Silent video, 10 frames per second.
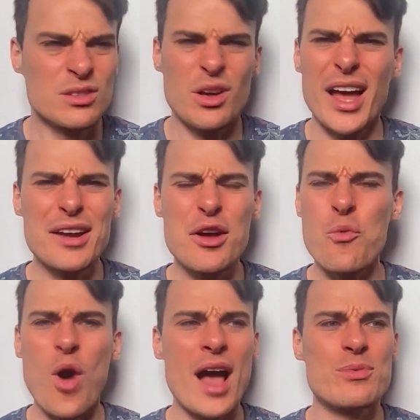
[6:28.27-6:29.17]
I don't know
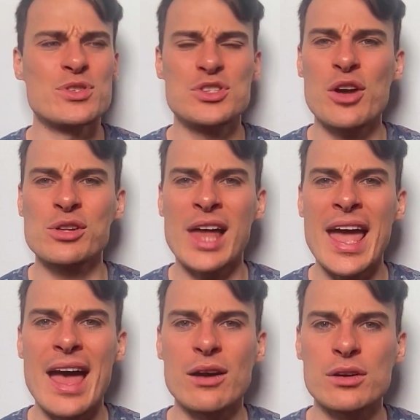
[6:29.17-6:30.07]
why it was so
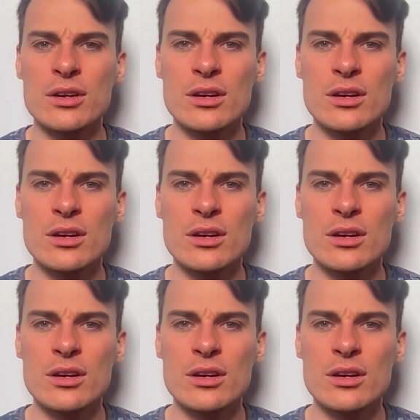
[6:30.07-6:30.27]
loud.